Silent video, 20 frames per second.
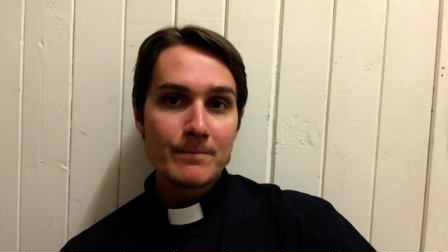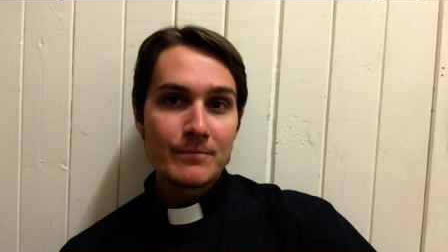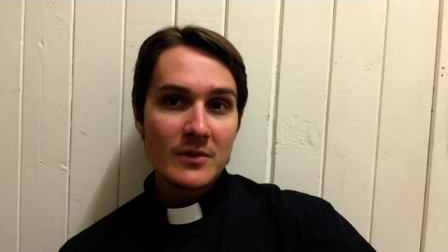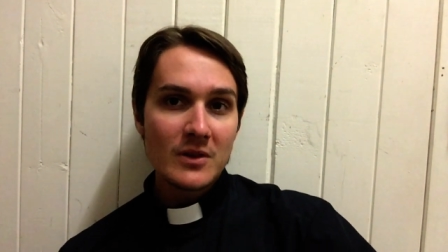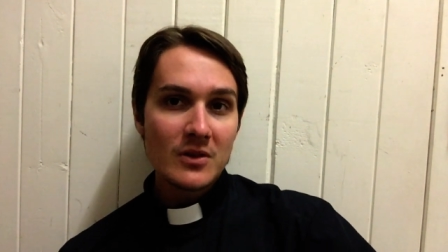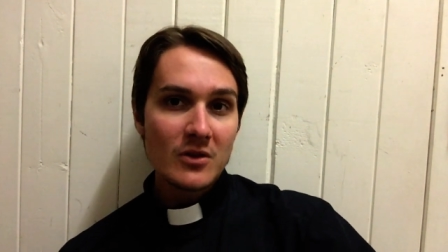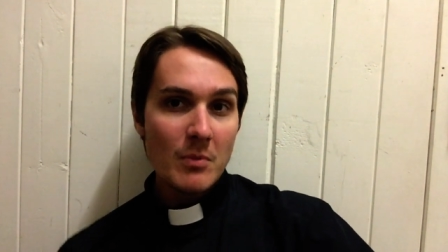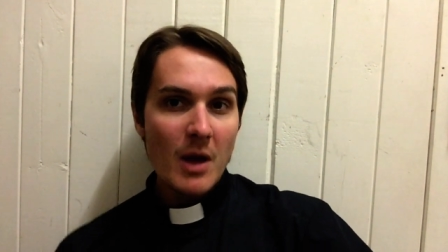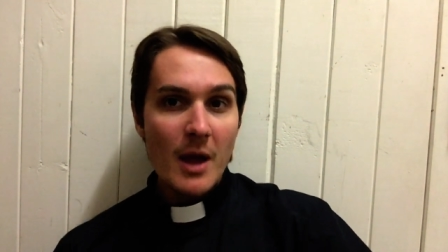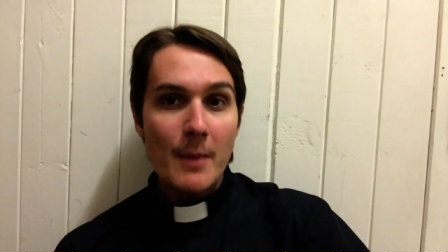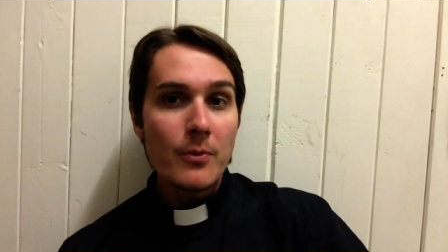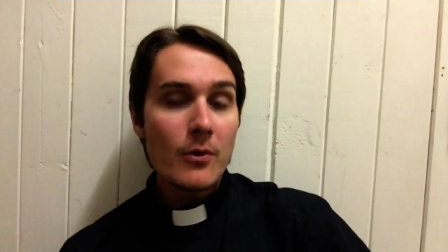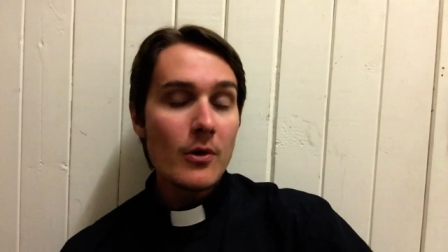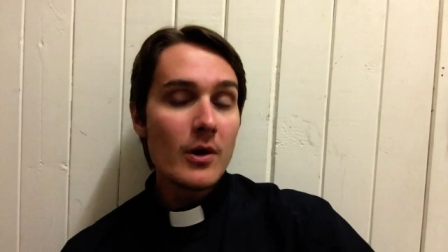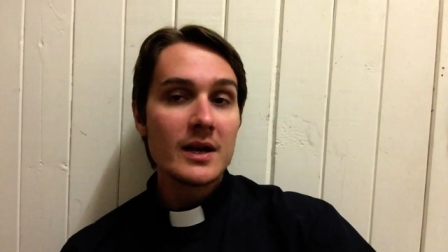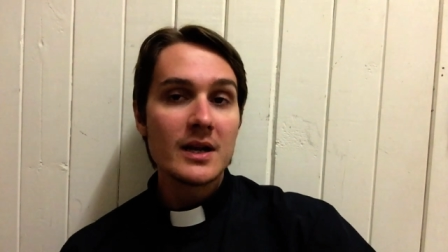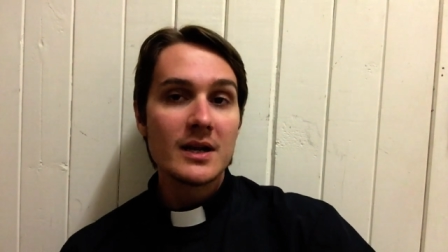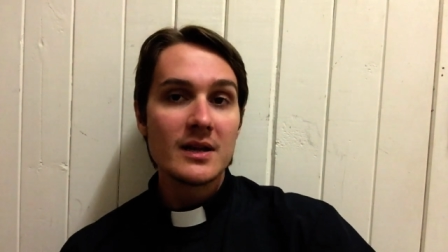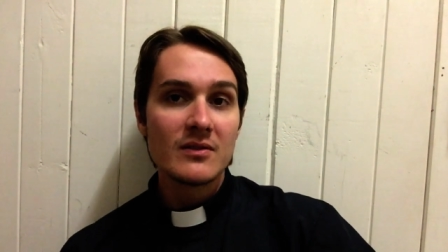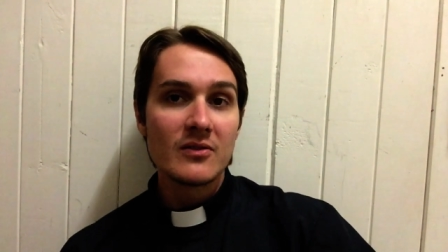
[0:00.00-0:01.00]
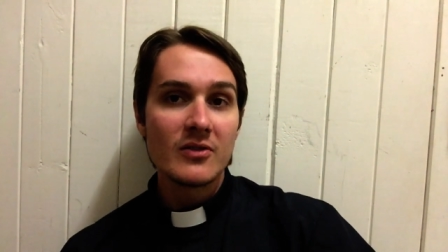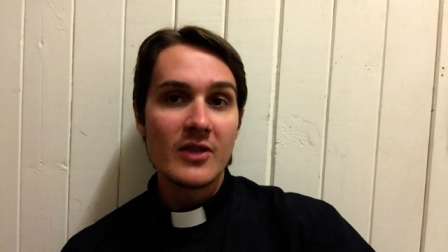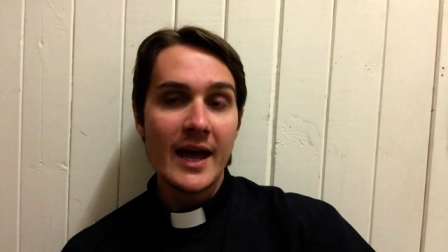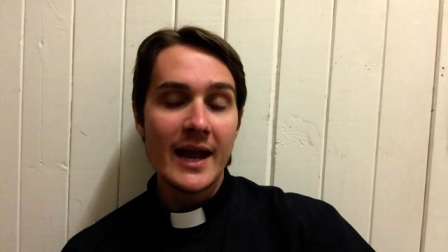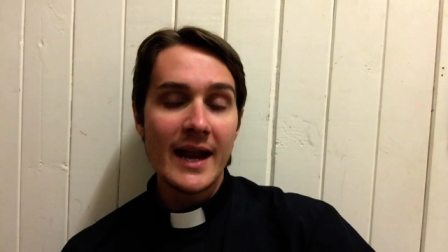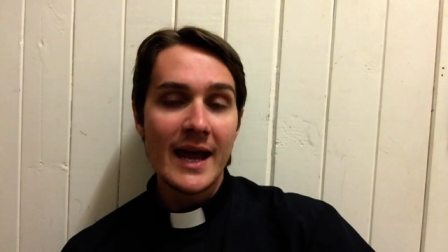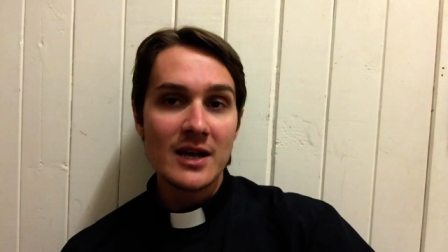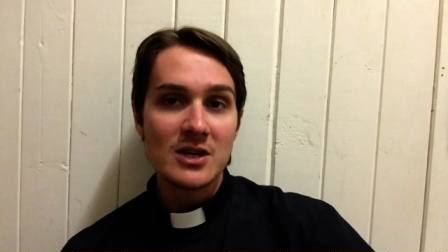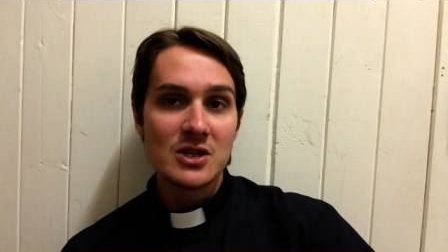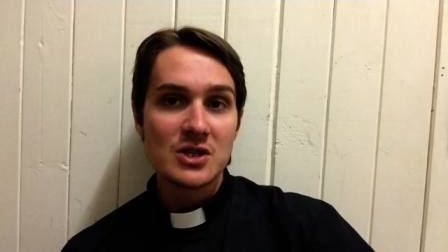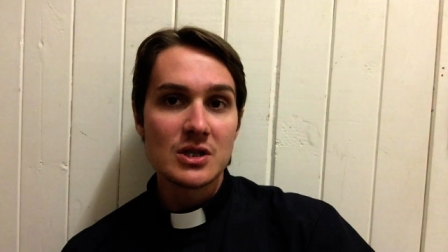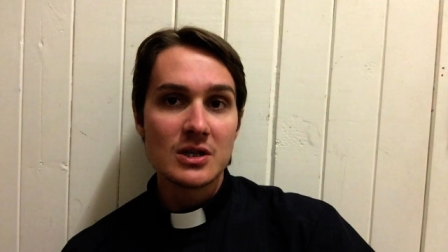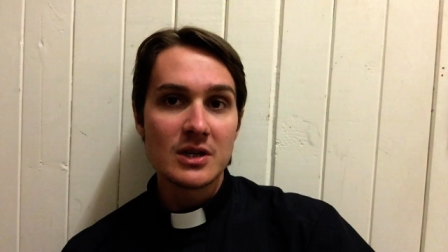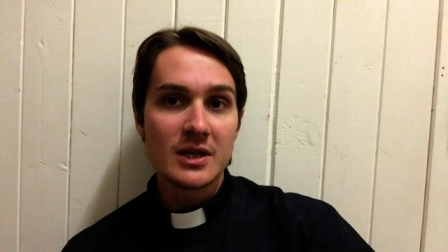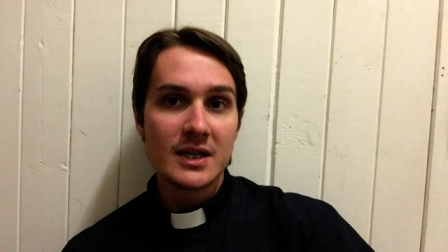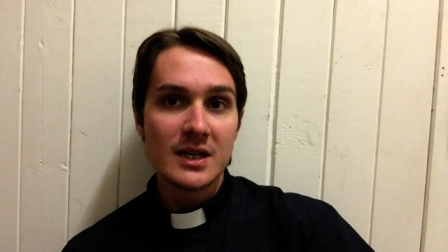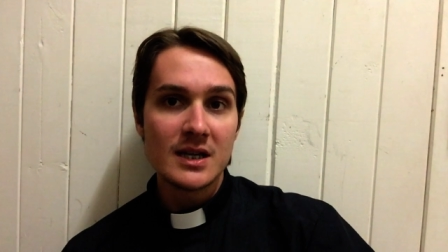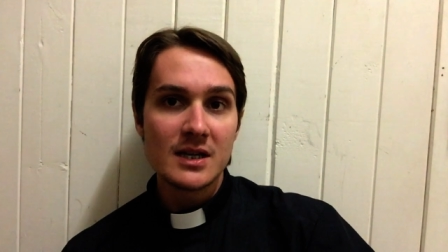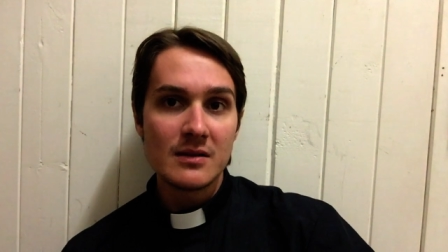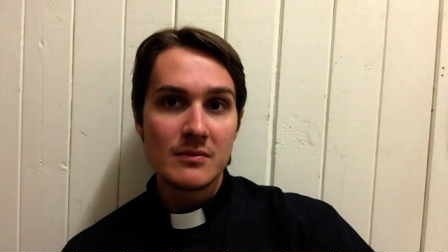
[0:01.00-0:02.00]
So my point is that
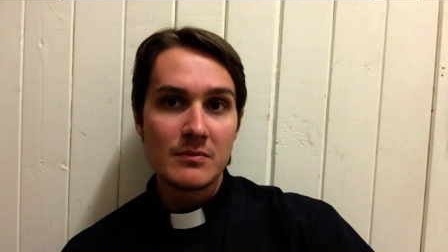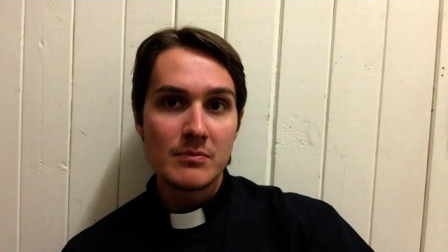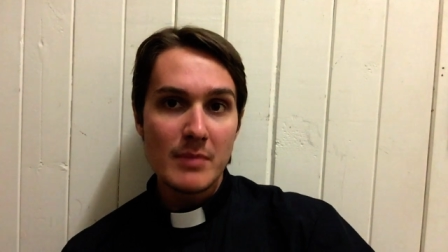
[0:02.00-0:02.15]
actually